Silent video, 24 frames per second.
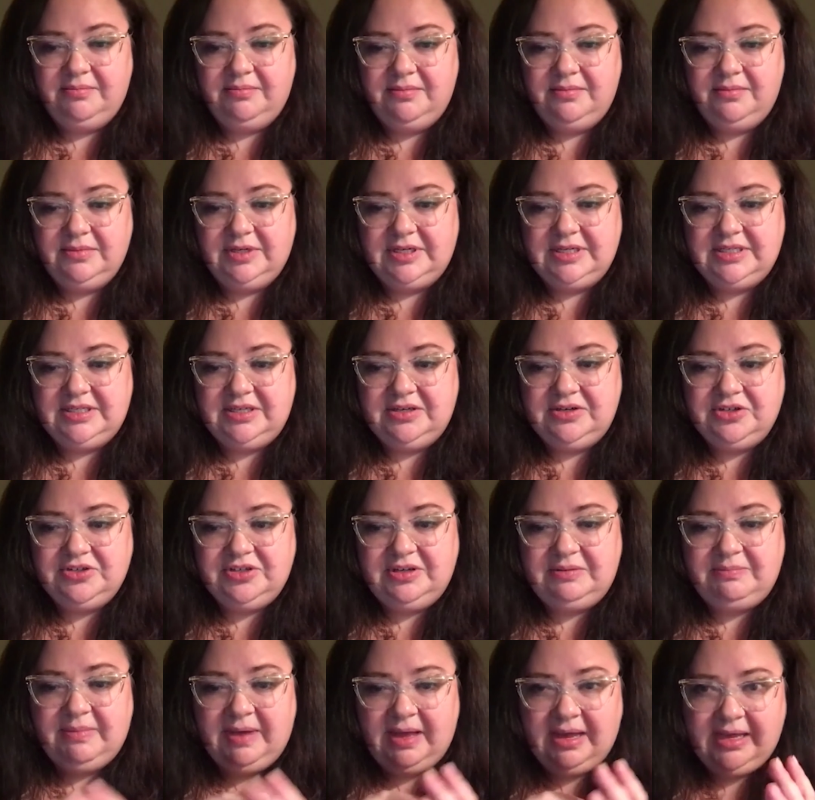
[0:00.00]
Because usually
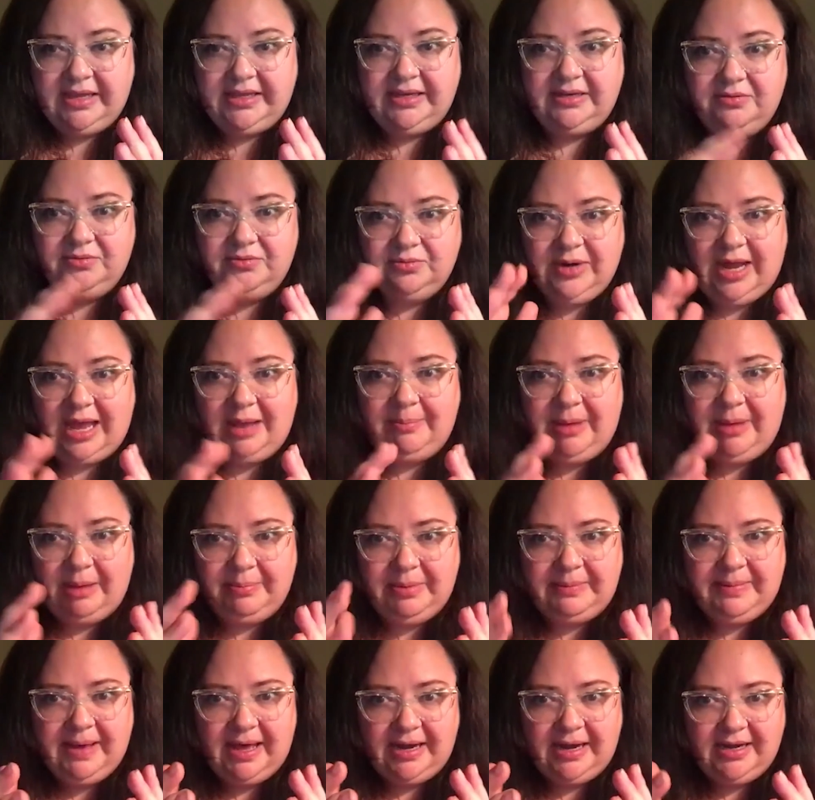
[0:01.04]
mine wrap up at
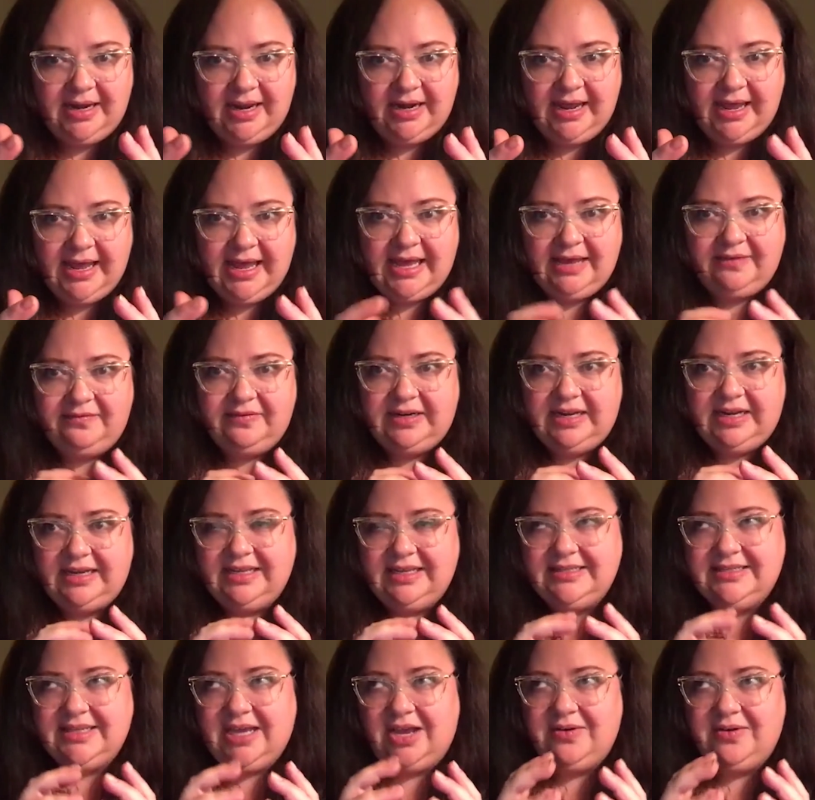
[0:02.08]
about a day and a half, and
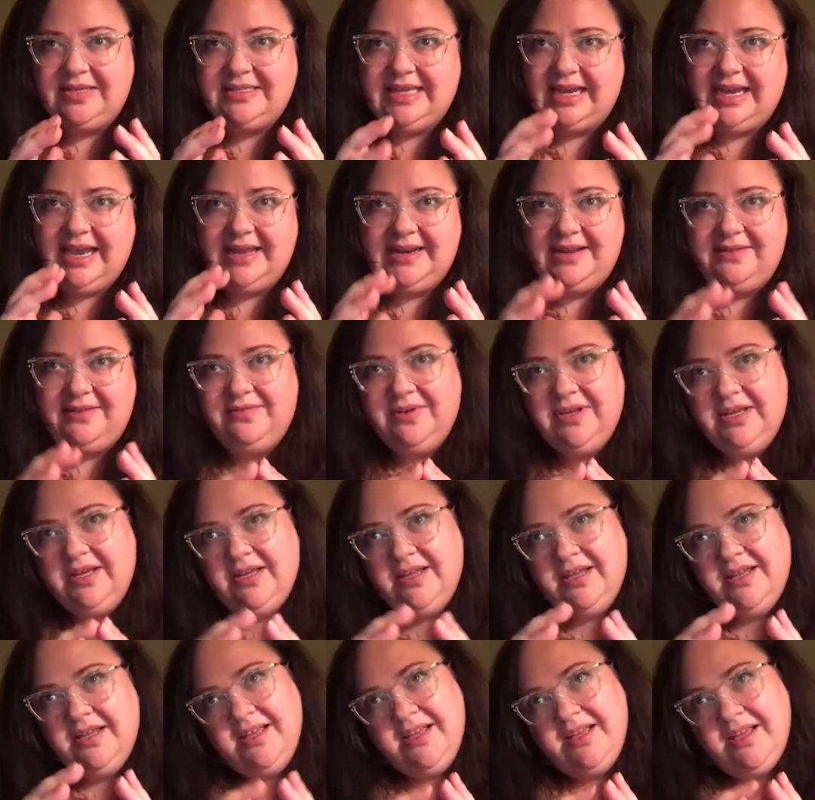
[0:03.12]
it's always that kind of
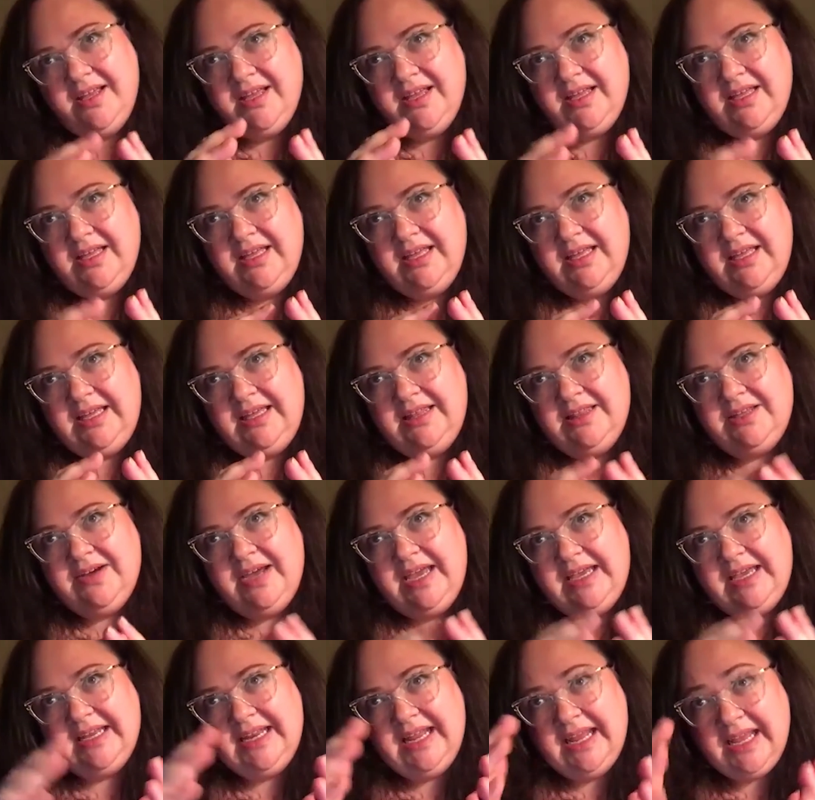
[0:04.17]
either I
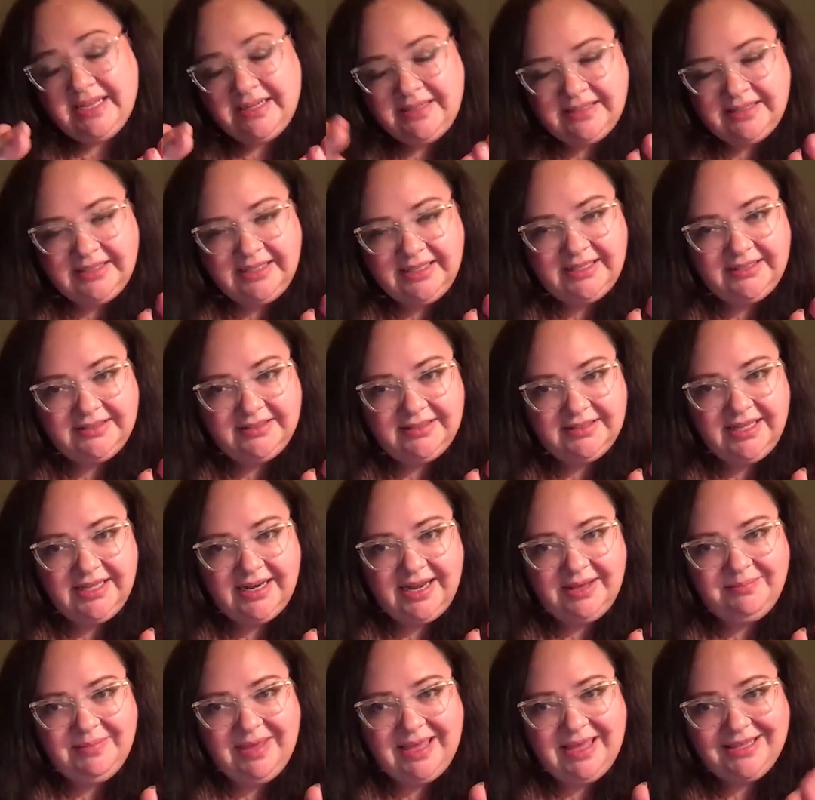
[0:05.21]
can handle it and
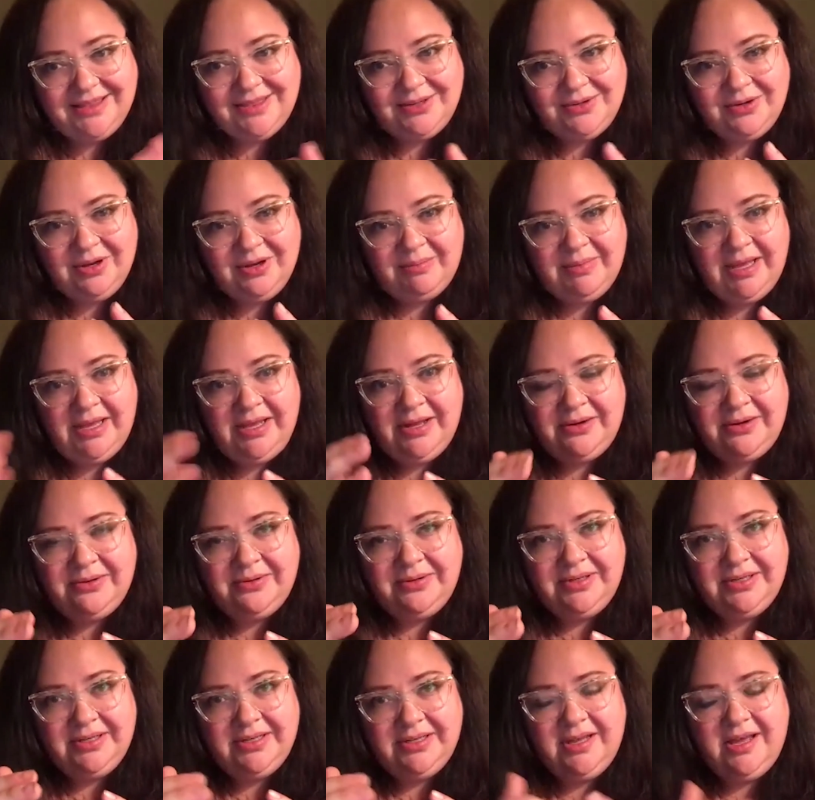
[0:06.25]
I make it through on my
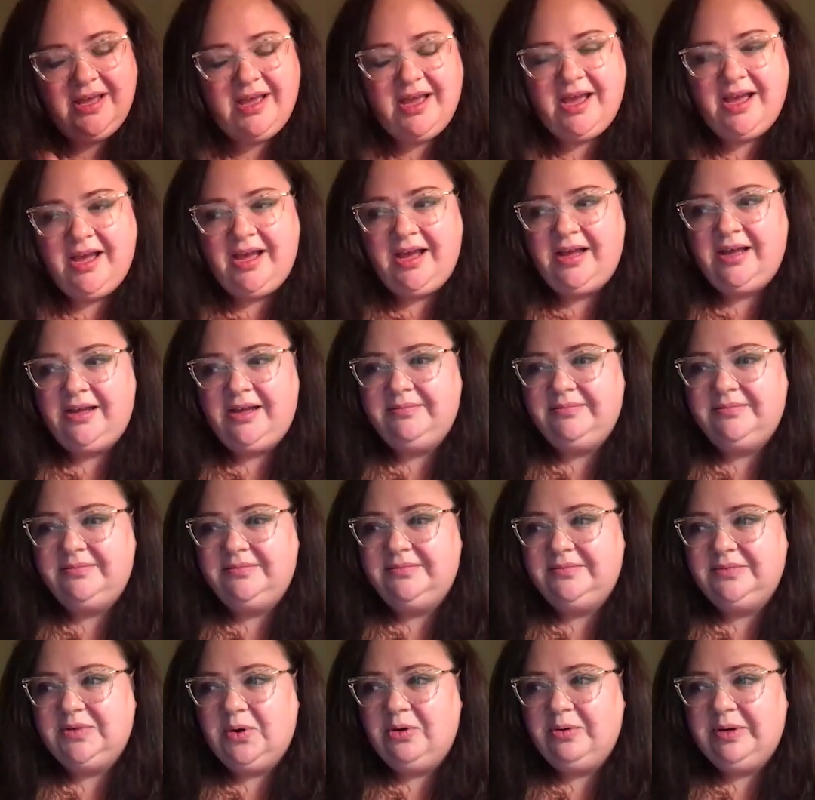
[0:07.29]
own,
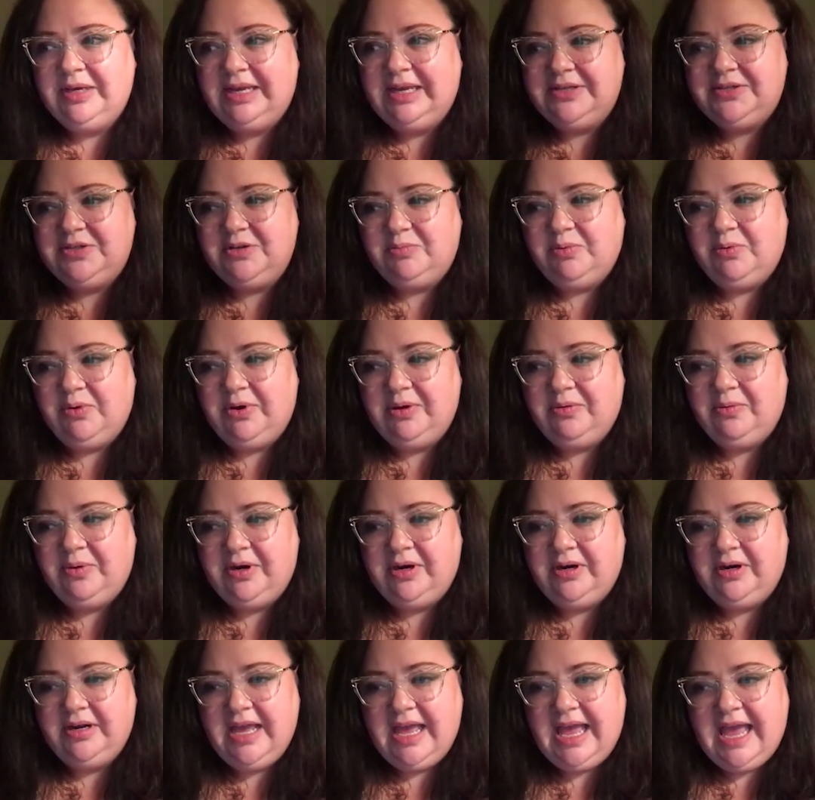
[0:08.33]
or we get to a point
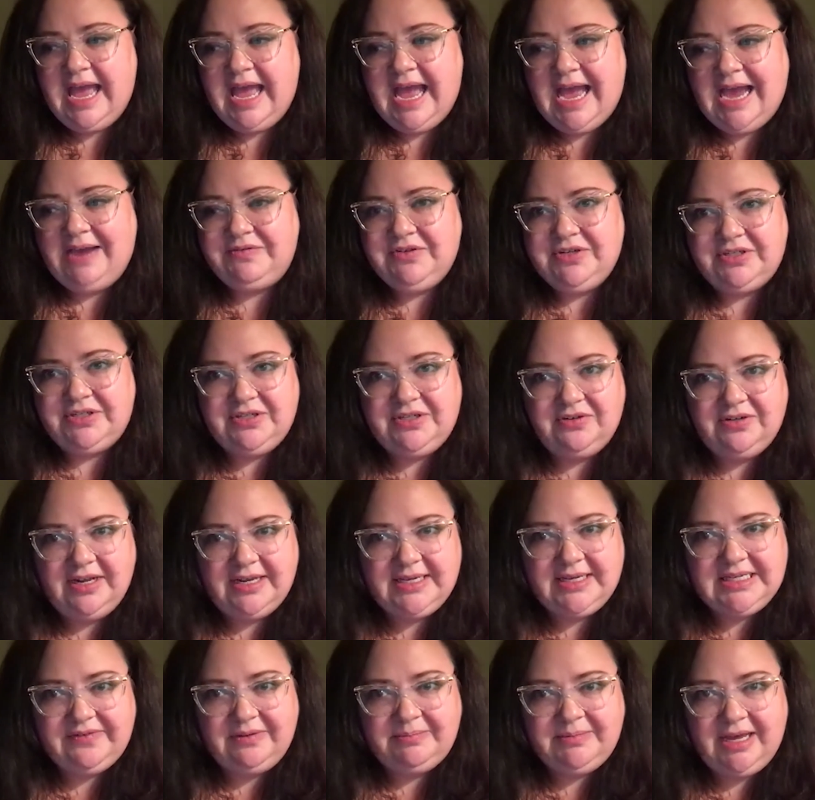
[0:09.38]
where after 2
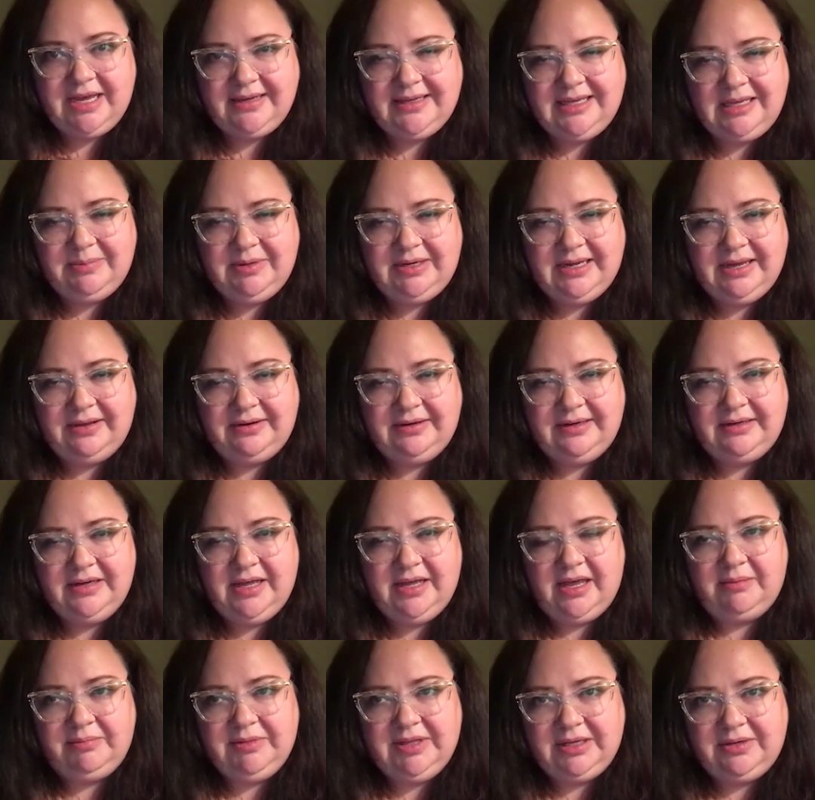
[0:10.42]
days, if I'm not keeping down
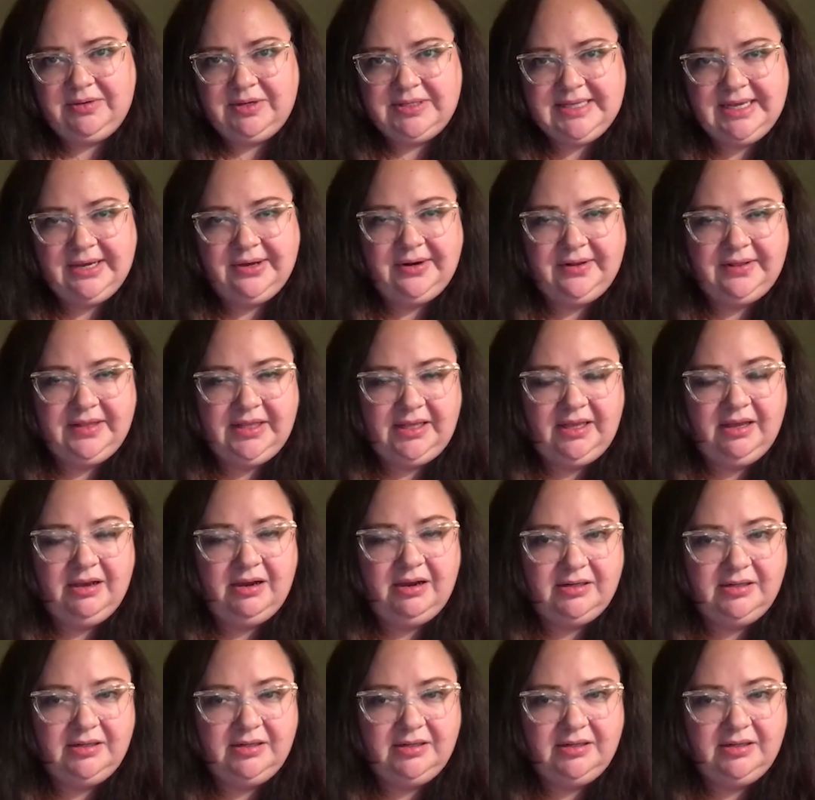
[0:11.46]
liquids, I go to the ER.